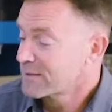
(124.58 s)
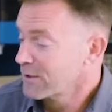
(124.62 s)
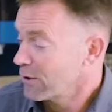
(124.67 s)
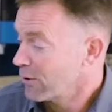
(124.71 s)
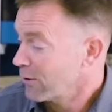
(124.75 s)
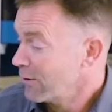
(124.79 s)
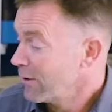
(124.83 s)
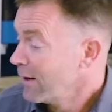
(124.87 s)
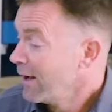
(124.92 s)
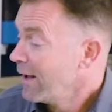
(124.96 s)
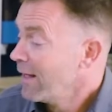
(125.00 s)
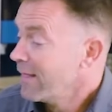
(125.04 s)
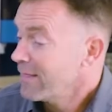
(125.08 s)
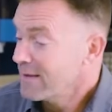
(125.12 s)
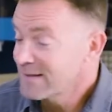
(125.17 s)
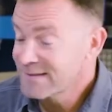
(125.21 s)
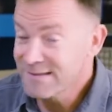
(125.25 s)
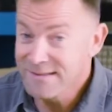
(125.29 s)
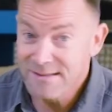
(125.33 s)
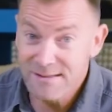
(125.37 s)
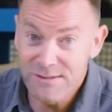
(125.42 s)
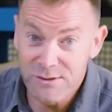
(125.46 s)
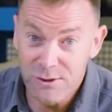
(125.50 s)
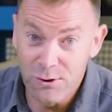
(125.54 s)
So, this
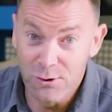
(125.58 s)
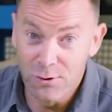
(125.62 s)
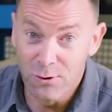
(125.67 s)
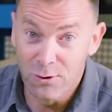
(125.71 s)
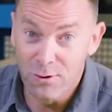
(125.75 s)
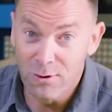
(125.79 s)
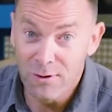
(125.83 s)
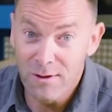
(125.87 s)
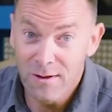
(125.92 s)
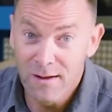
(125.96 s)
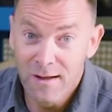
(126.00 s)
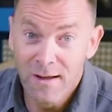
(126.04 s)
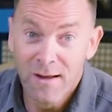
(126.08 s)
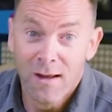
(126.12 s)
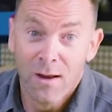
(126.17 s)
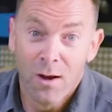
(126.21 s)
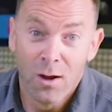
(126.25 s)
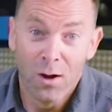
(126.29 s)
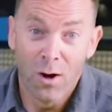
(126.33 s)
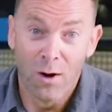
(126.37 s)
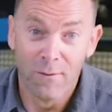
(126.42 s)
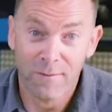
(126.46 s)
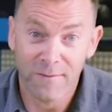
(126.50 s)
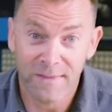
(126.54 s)
is the tool.
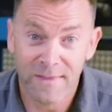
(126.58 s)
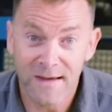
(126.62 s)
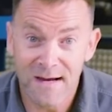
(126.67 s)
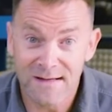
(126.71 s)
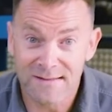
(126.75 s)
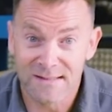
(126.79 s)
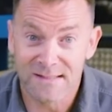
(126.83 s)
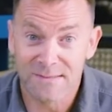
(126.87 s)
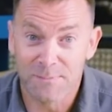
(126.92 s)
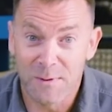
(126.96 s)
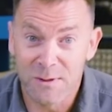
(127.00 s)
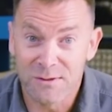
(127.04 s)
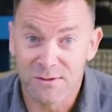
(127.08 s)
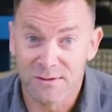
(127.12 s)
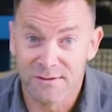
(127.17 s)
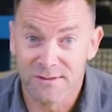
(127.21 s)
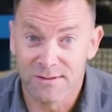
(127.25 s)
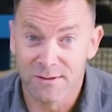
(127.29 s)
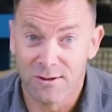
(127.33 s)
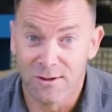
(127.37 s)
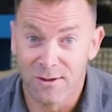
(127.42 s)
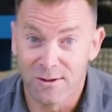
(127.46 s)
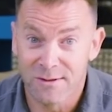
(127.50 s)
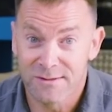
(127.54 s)
Over there's the special
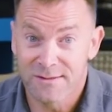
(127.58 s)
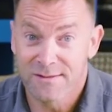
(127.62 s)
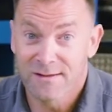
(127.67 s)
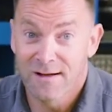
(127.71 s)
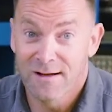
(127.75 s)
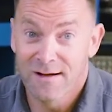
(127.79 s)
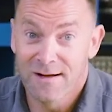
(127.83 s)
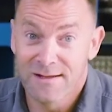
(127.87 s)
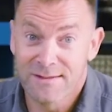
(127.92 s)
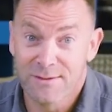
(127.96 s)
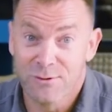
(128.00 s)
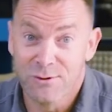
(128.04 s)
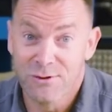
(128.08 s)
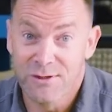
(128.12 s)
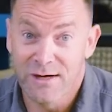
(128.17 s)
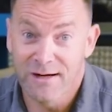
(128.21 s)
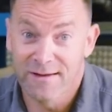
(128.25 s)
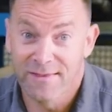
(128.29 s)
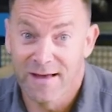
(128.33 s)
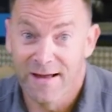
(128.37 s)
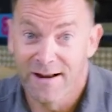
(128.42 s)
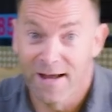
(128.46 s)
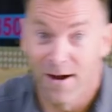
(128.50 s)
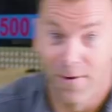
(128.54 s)
sauce. Let's go check that